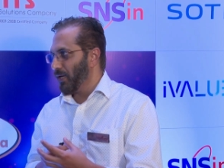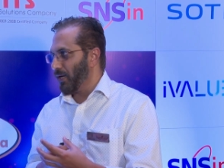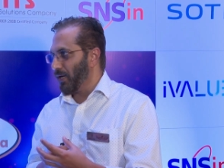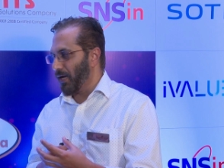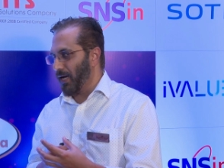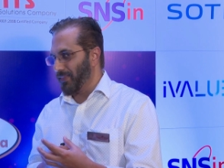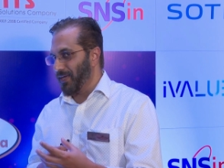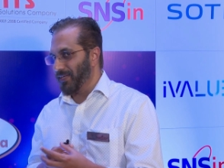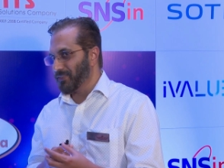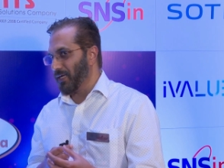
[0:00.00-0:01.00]
uh, I
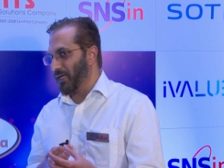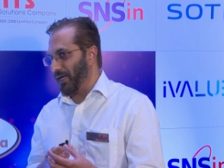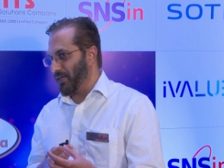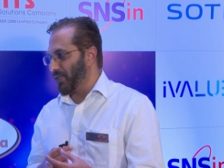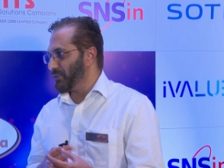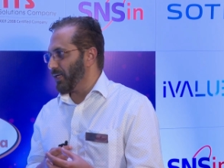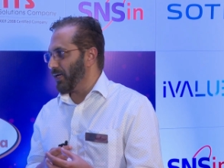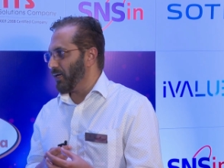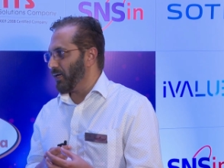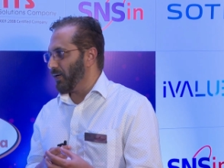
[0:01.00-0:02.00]
think it's an
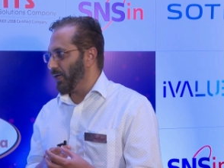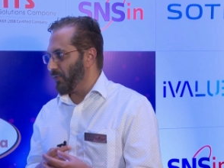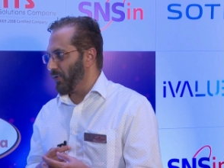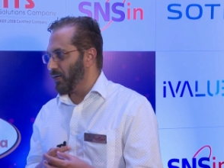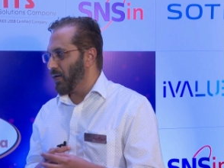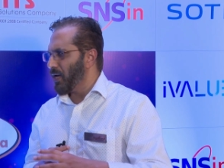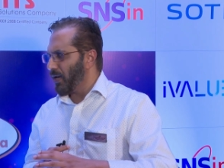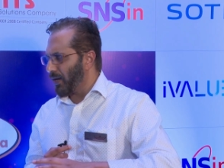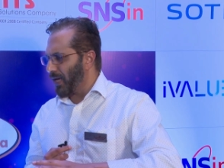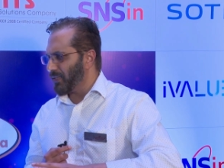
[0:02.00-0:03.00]
interesting uh, event
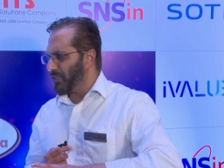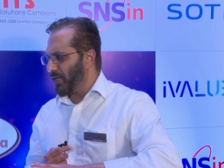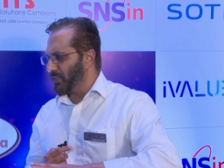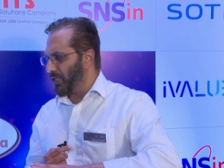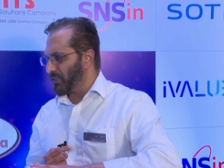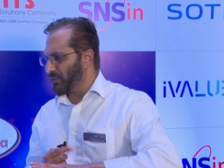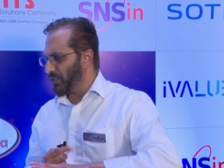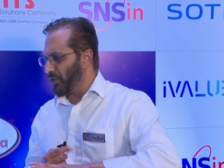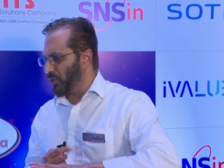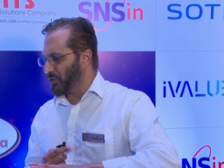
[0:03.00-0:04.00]
rather than
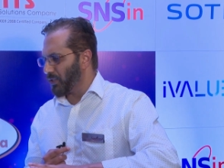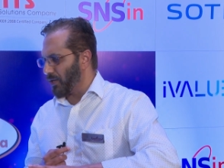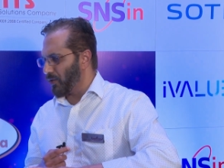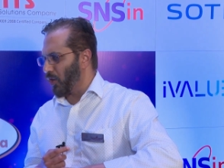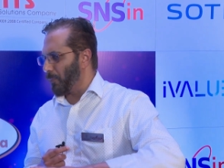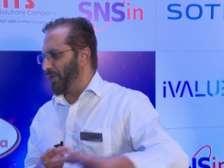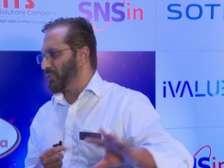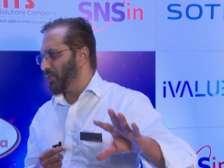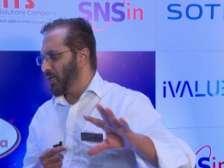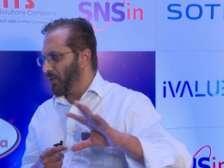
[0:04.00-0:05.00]
just you know certain
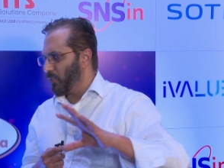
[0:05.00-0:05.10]
topics